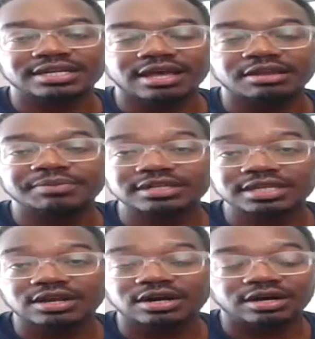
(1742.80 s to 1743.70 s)

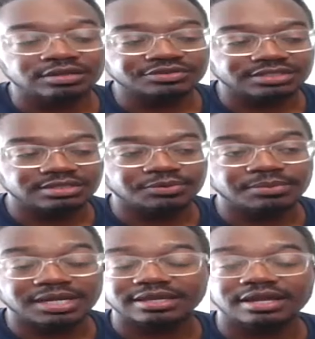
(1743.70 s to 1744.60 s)
accountability call, so I jump on
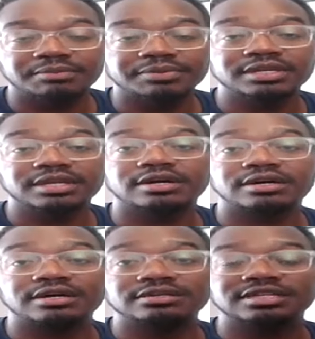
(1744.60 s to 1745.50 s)
my accountability
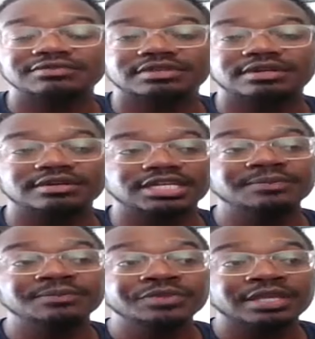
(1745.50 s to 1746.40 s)
call at
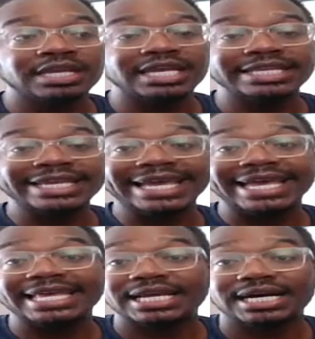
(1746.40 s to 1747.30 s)
7:30, and
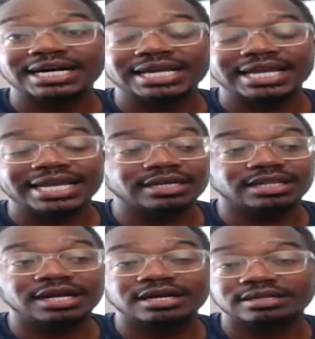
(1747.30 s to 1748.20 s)
then uh, at eight
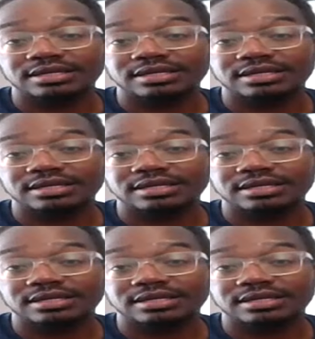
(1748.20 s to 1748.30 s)
o'clock. Who's